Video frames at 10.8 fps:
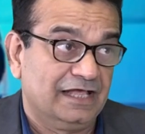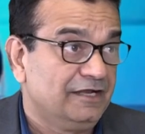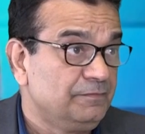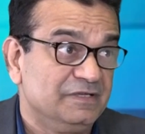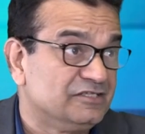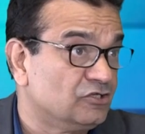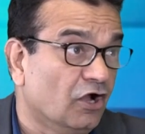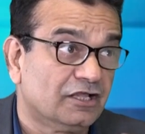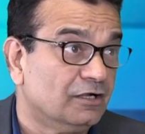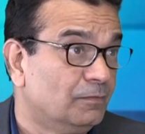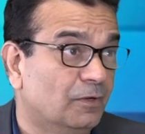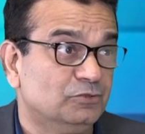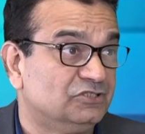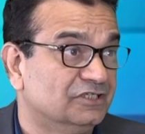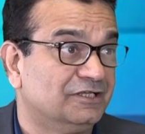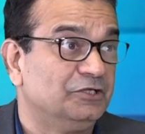Well, NDP is talking about
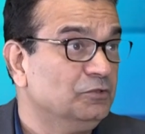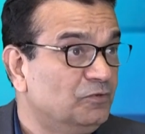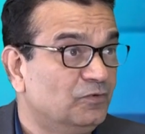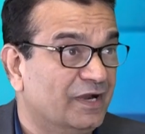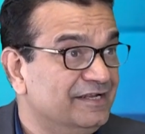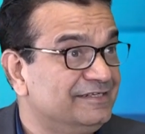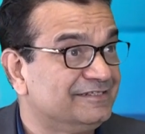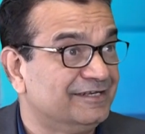the human rights